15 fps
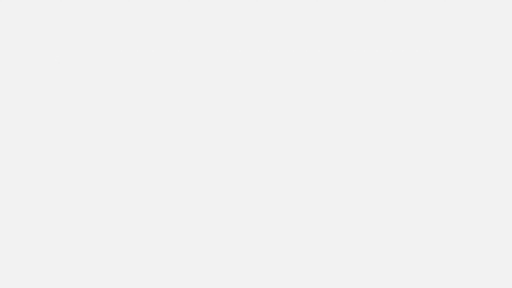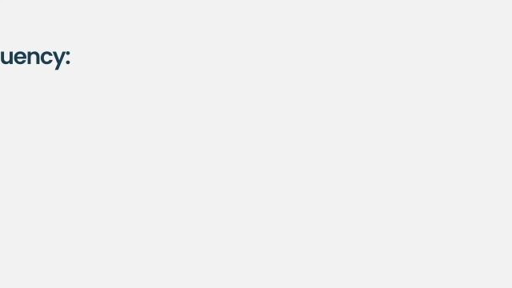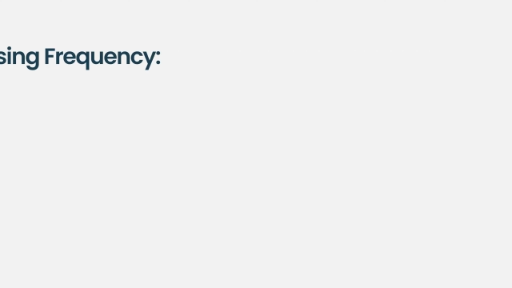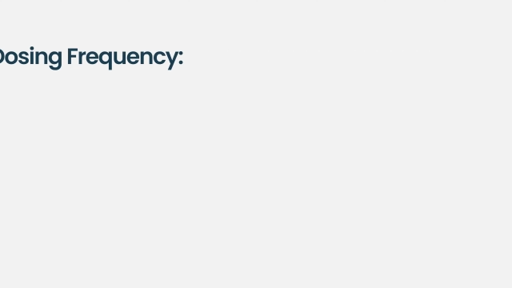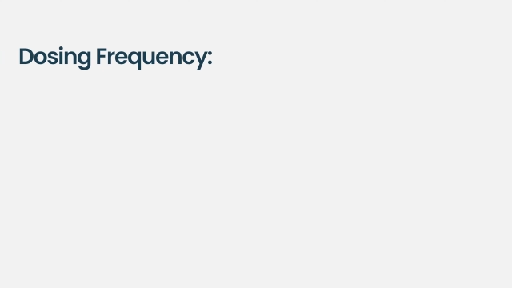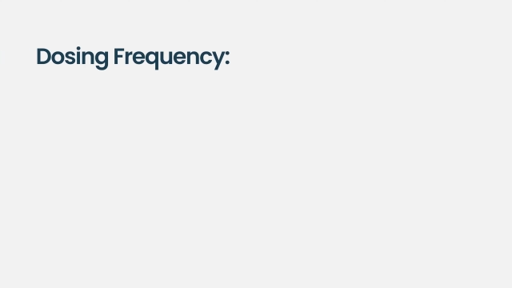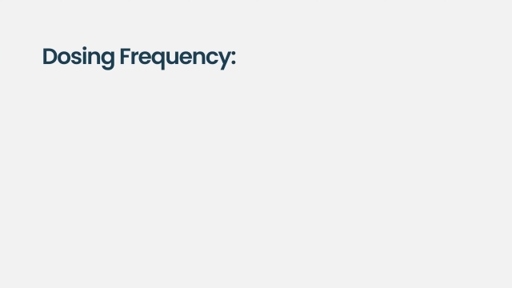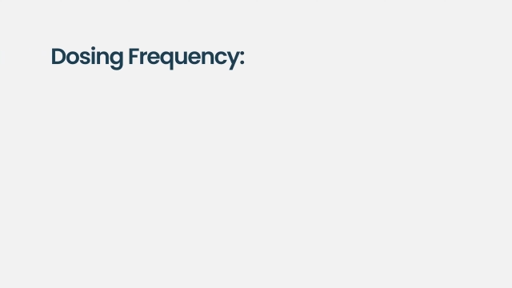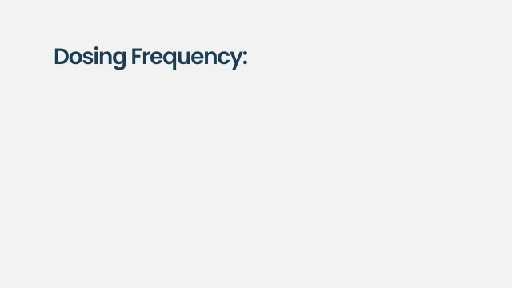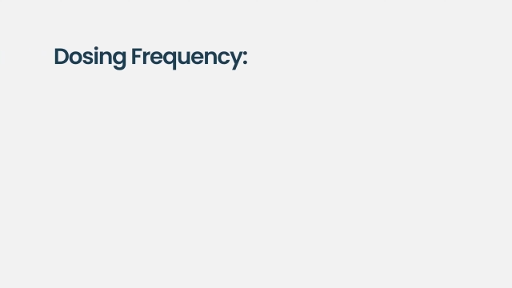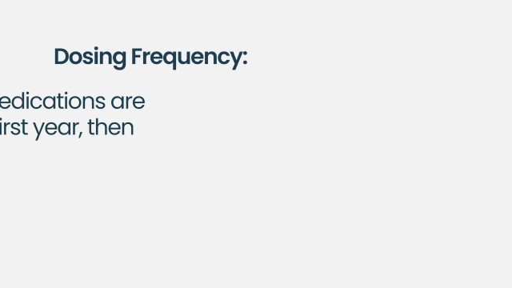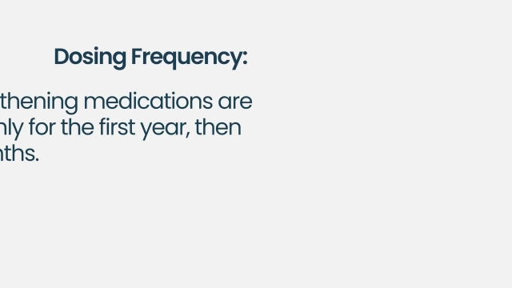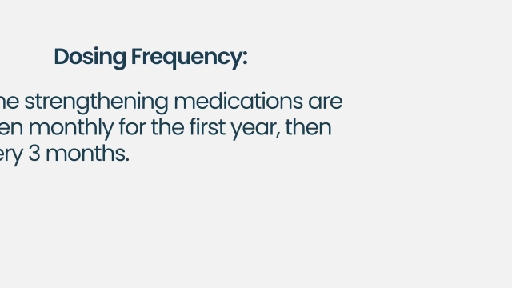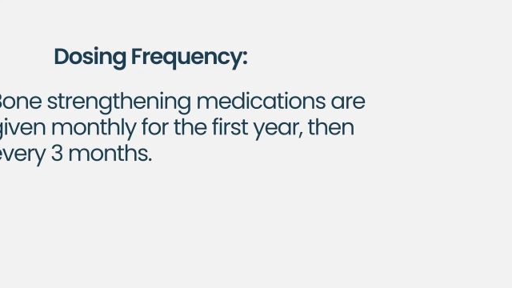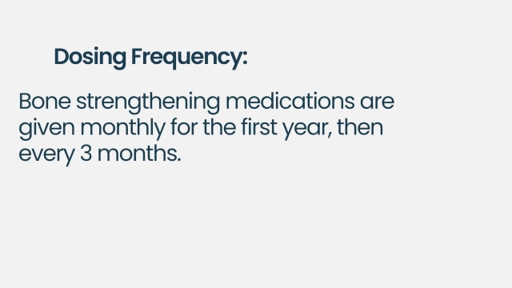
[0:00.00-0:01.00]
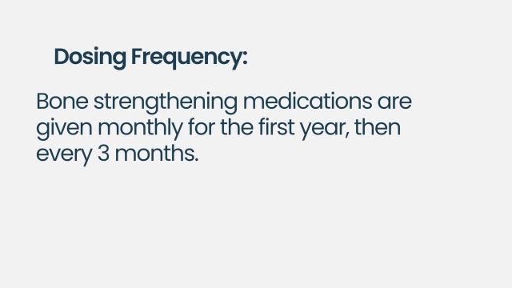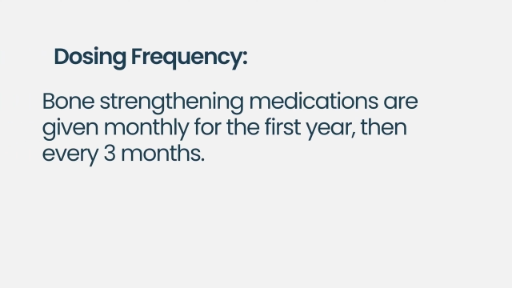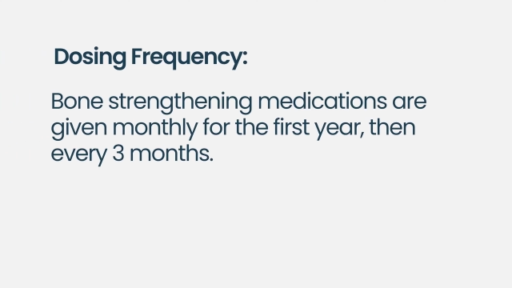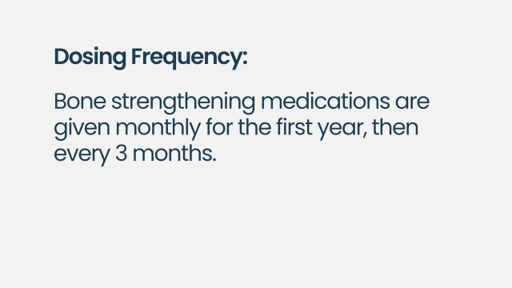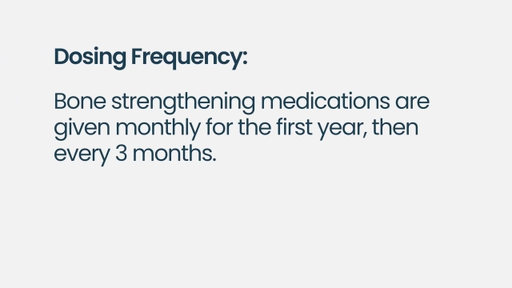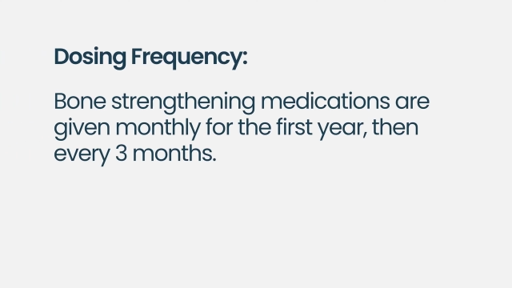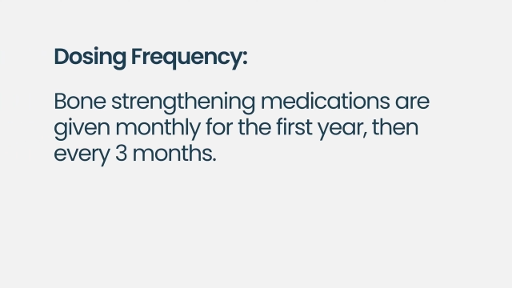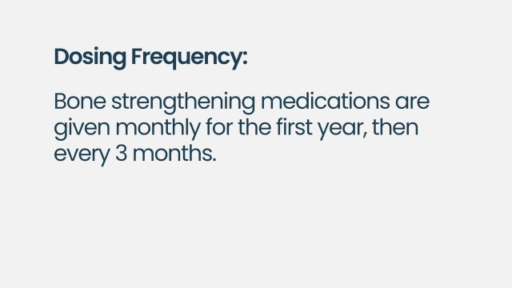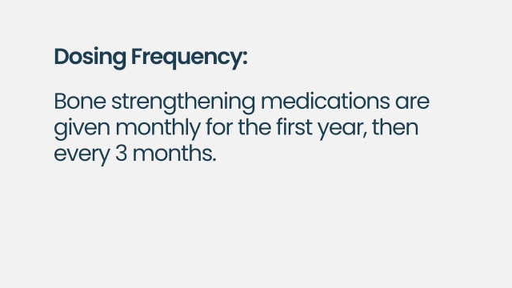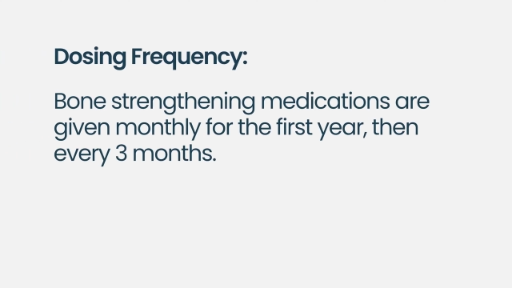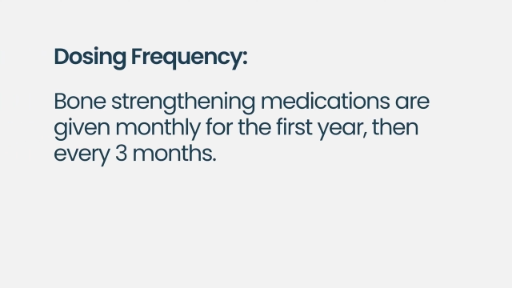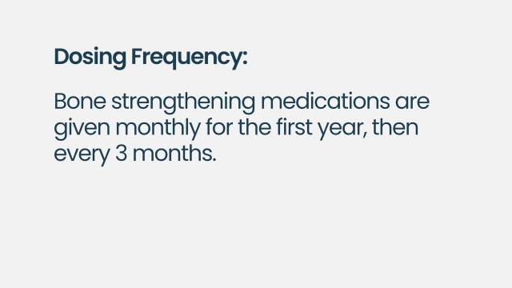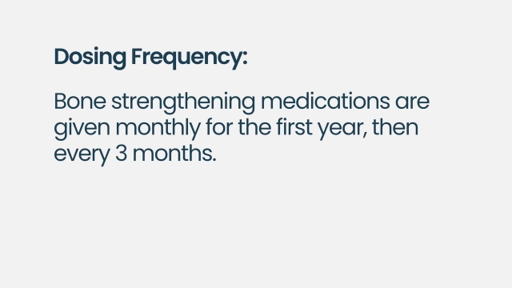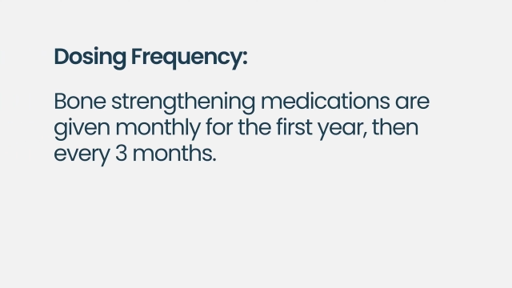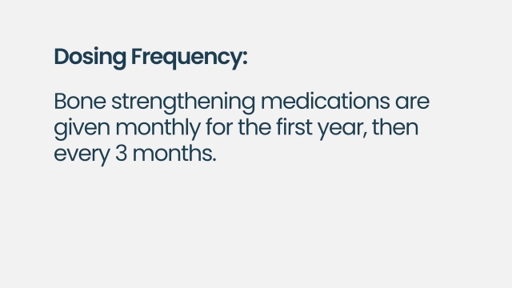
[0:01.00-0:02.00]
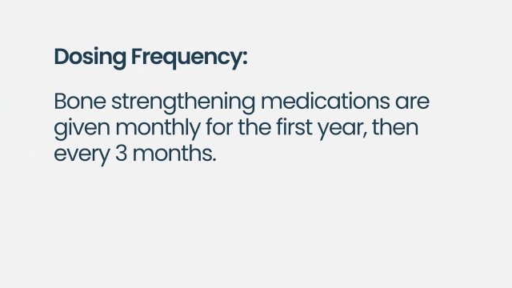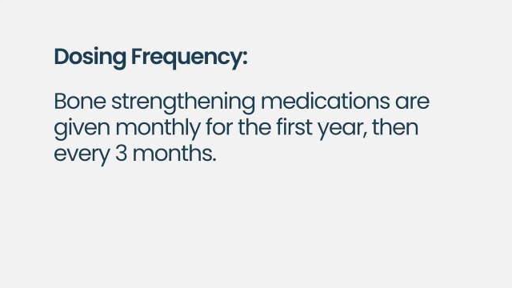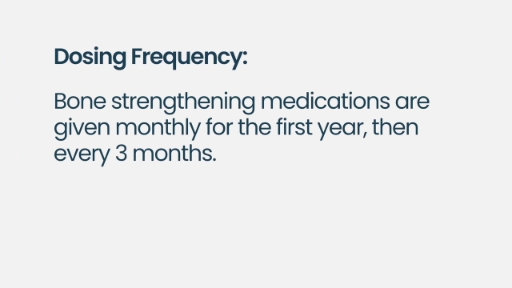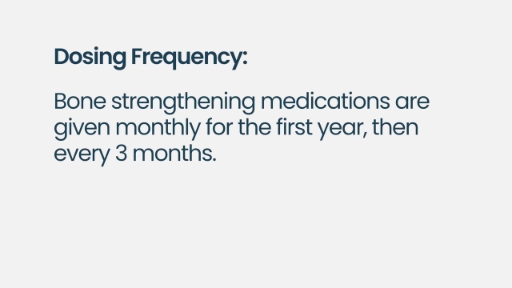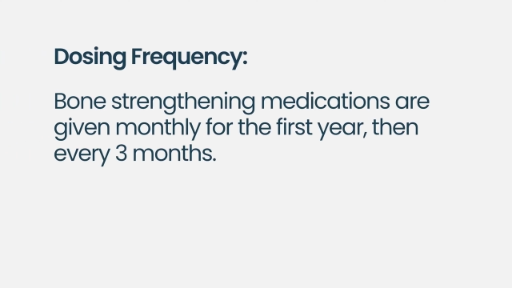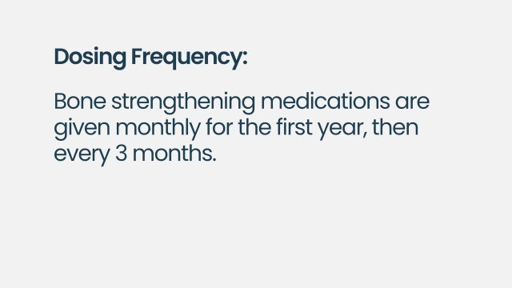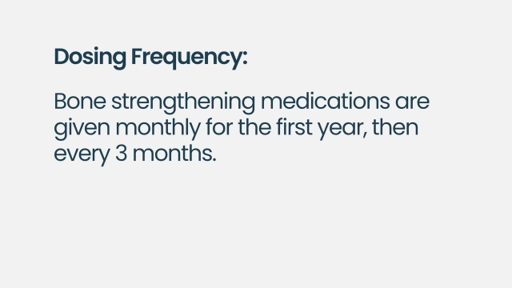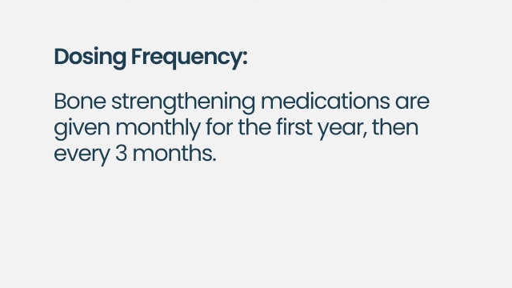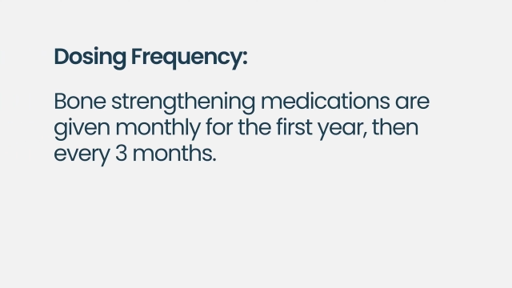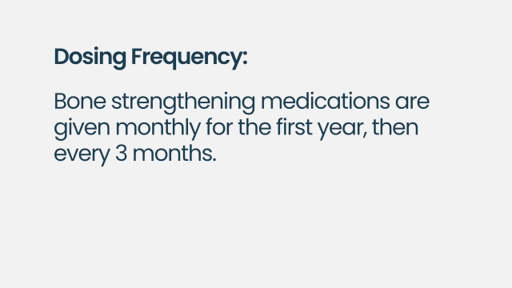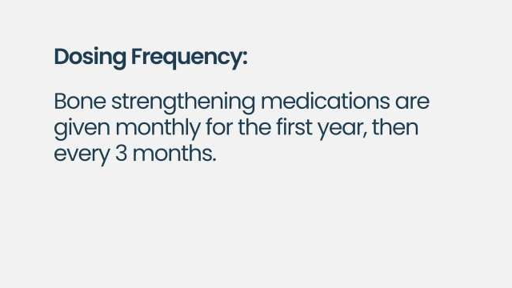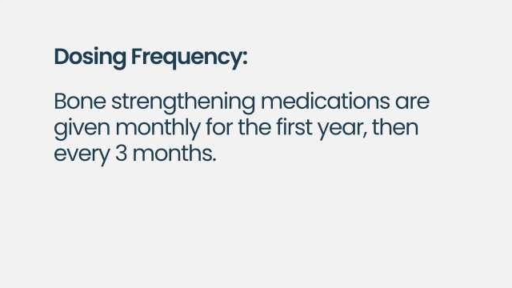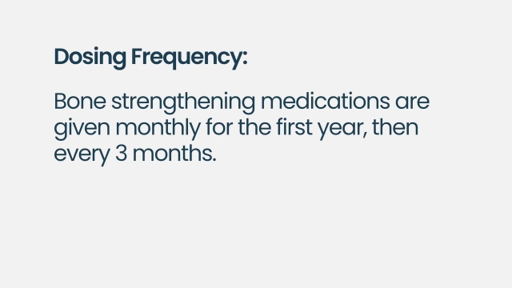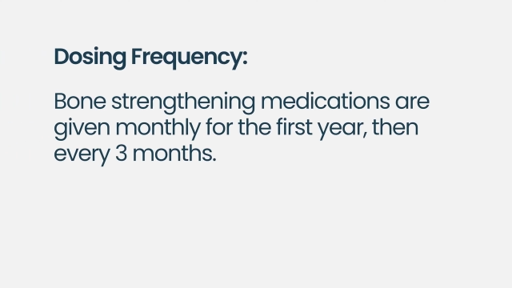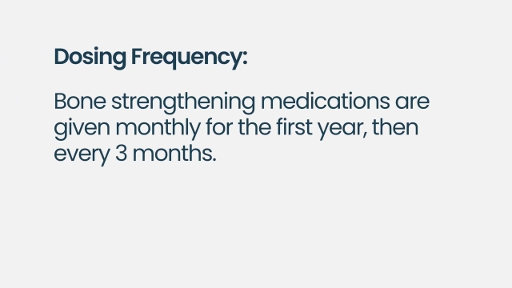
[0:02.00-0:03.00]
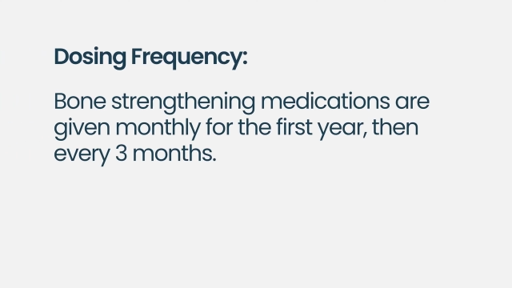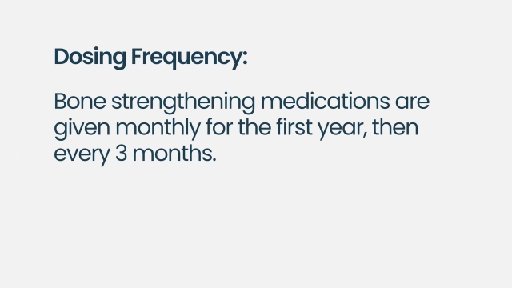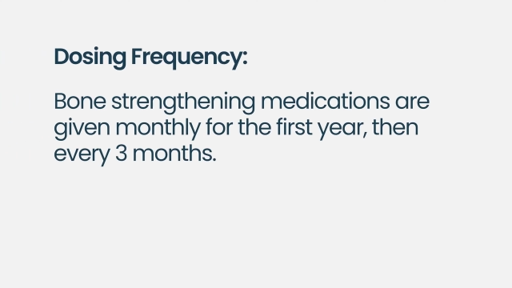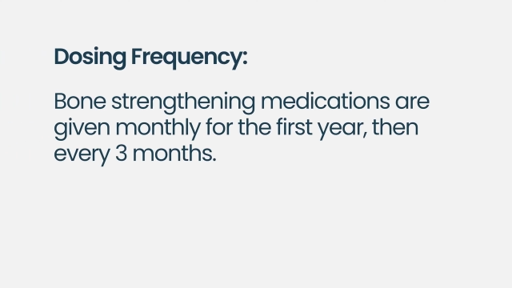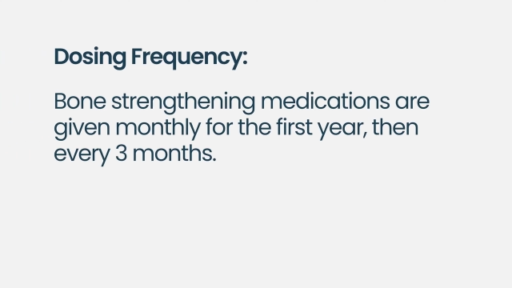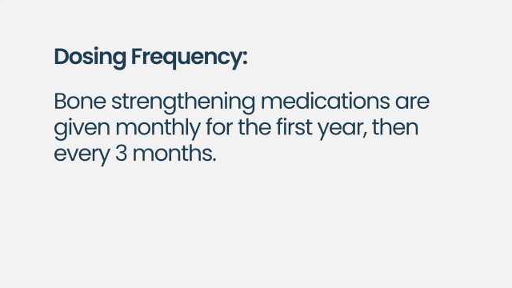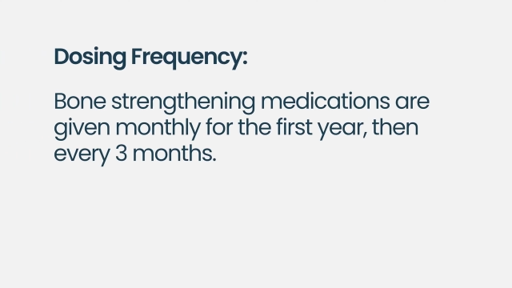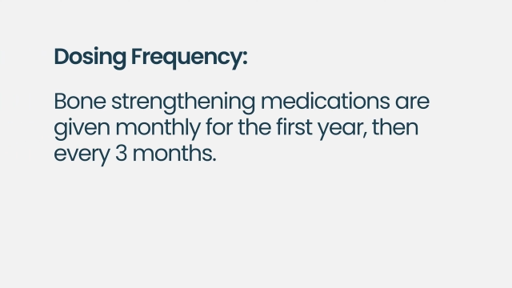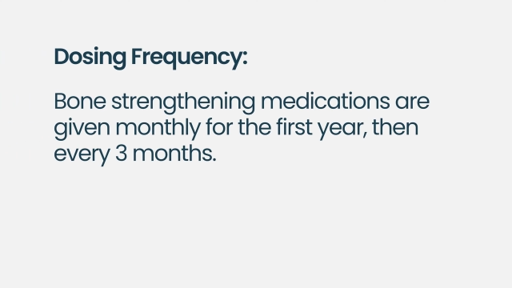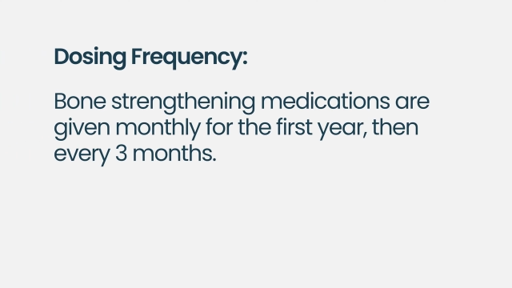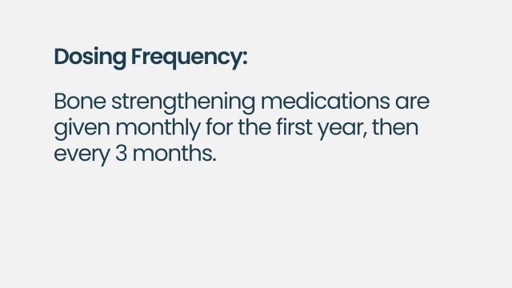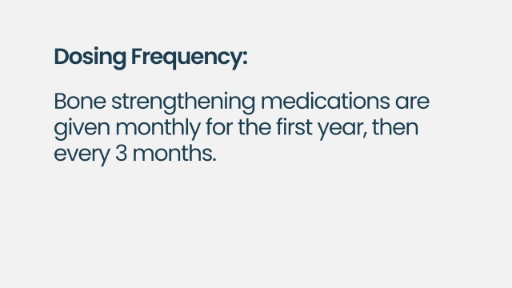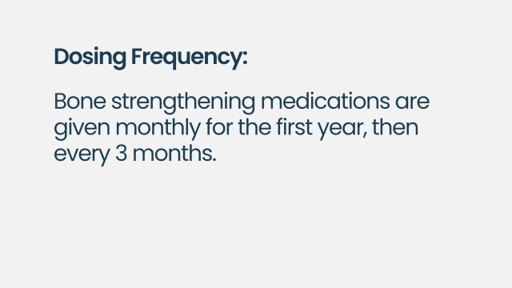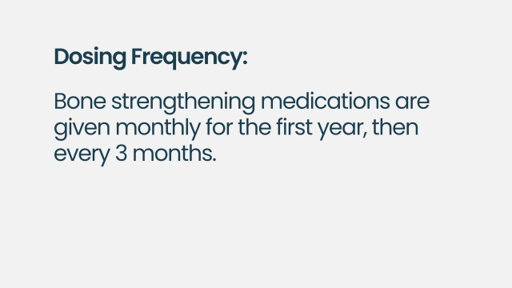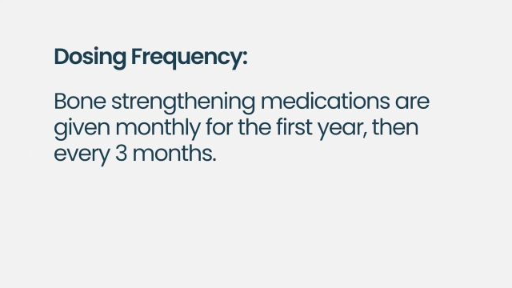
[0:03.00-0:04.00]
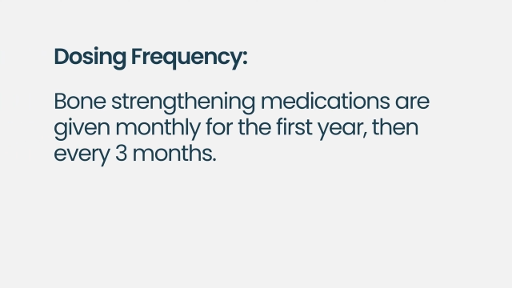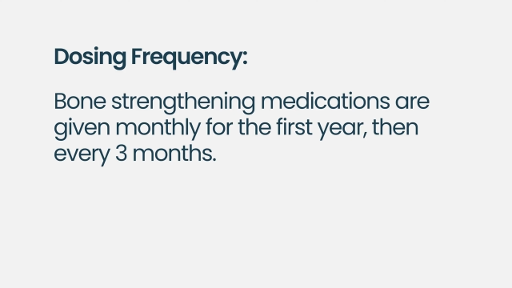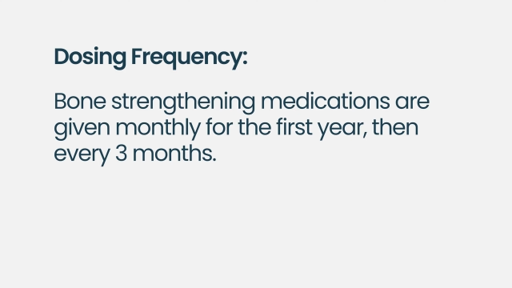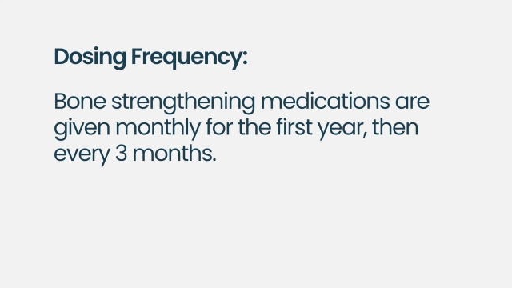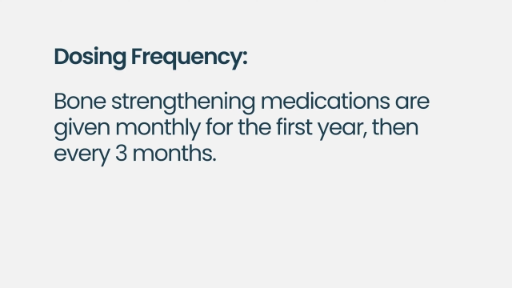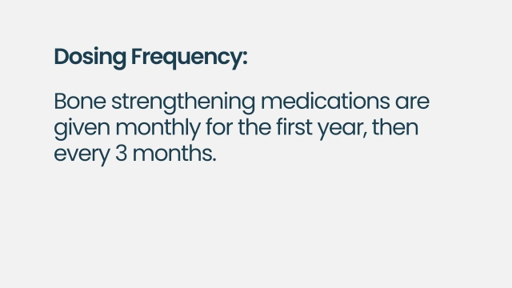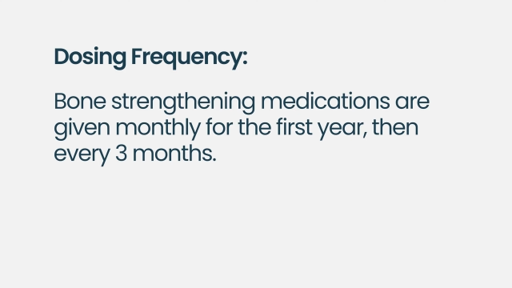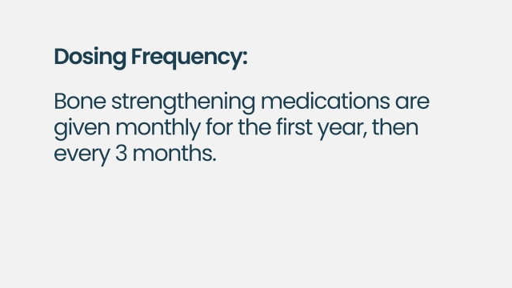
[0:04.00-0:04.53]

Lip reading: No face is visible, so there are no lips to read.